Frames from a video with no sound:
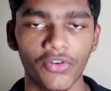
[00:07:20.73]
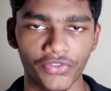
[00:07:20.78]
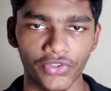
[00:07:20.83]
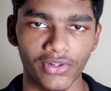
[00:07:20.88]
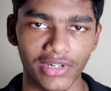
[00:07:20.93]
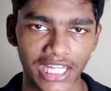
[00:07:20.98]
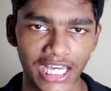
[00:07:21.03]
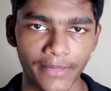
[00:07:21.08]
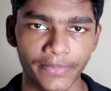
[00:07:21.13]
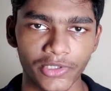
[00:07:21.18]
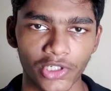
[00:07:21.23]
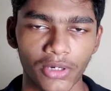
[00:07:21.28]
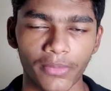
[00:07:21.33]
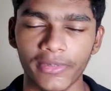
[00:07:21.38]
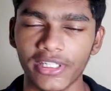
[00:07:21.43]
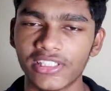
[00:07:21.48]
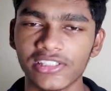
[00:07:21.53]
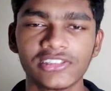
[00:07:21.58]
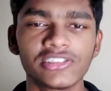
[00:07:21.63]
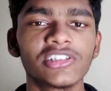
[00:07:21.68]
of your
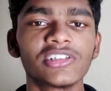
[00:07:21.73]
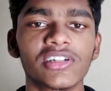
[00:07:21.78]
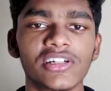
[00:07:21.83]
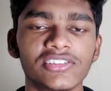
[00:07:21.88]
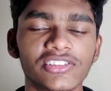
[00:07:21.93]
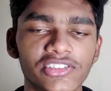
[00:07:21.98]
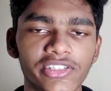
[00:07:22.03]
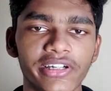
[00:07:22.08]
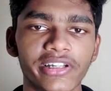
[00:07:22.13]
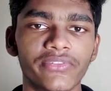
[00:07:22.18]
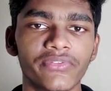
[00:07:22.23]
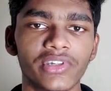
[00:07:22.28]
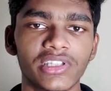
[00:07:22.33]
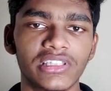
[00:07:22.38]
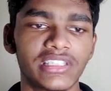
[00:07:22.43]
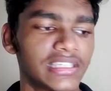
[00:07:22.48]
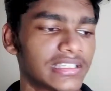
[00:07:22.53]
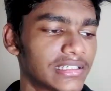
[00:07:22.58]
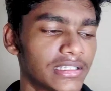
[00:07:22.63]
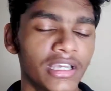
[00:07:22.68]
laptop. It does not concern
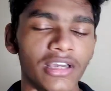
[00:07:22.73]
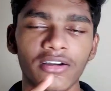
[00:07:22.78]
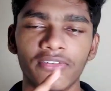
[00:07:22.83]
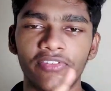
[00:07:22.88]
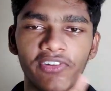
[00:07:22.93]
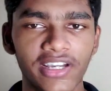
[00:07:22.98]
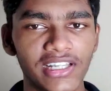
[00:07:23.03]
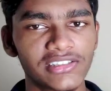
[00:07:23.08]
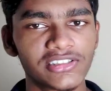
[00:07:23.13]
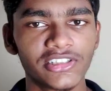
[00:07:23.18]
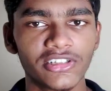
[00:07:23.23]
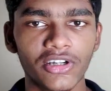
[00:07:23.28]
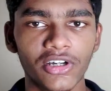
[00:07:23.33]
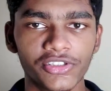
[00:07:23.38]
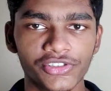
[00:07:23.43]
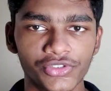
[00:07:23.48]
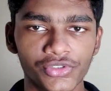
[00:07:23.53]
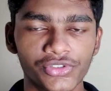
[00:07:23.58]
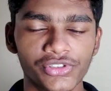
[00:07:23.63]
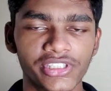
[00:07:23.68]
with the files that
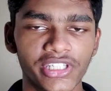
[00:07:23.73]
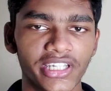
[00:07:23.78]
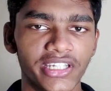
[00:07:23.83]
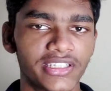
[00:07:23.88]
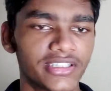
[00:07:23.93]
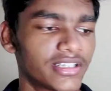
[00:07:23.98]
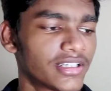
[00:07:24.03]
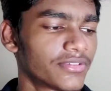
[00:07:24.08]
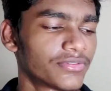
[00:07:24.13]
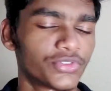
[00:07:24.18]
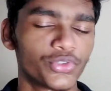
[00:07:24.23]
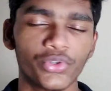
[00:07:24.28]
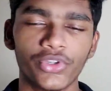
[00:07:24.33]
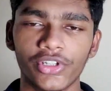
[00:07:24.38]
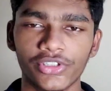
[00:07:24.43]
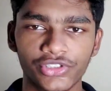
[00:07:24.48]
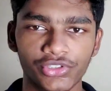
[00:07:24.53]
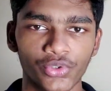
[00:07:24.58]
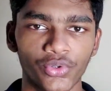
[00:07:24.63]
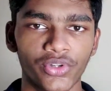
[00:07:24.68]
are associated to
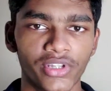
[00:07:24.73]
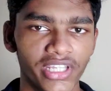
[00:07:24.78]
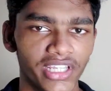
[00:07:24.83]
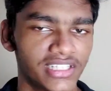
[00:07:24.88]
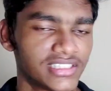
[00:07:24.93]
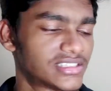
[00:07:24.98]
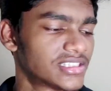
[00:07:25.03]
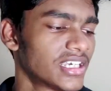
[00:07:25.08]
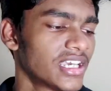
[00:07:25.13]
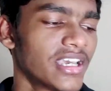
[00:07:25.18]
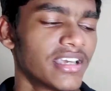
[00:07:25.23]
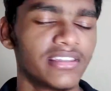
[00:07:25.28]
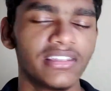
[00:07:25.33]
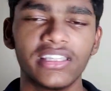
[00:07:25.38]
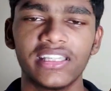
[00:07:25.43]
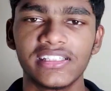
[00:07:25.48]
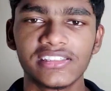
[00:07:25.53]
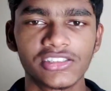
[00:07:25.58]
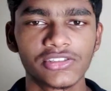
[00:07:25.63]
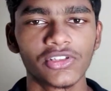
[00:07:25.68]
your storage,
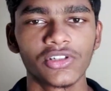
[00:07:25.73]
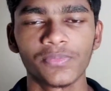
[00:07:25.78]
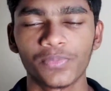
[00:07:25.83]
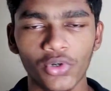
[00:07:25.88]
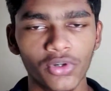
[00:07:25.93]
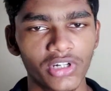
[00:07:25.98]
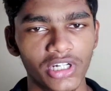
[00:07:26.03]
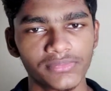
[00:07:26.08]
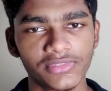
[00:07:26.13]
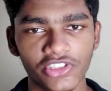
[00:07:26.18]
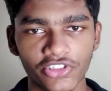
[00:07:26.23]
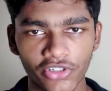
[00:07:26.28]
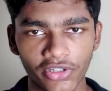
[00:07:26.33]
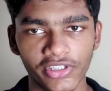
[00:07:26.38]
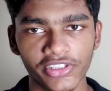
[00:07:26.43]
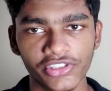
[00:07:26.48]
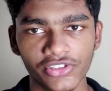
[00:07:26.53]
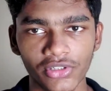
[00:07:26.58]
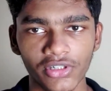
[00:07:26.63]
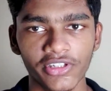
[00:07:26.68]
the install programs that
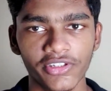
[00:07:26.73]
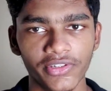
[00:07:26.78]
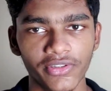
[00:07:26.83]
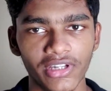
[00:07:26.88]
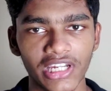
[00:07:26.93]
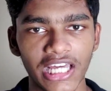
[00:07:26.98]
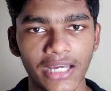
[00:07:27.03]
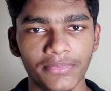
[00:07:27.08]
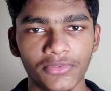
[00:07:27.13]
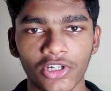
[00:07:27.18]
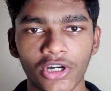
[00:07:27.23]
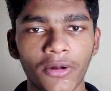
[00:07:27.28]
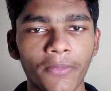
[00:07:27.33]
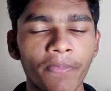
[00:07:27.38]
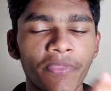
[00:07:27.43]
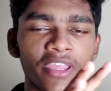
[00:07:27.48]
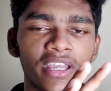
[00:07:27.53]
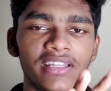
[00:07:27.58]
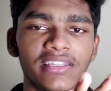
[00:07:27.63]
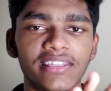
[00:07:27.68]
you install in your
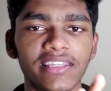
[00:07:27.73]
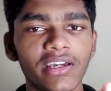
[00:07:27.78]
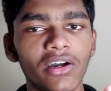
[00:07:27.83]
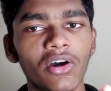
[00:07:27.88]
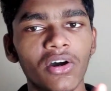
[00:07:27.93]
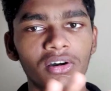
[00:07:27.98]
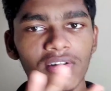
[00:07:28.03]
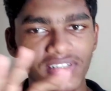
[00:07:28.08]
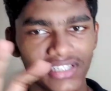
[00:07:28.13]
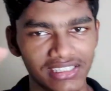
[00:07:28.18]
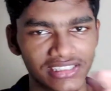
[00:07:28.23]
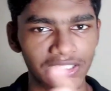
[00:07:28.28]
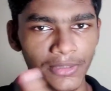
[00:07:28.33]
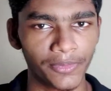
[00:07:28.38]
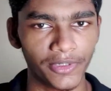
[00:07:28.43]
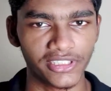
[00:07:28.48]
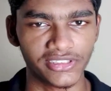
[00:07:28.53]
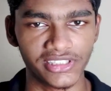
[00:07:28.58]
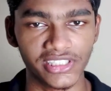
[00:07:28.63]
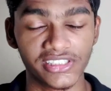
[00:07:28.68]
laptop, they are a
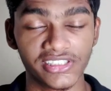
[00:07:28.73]
separate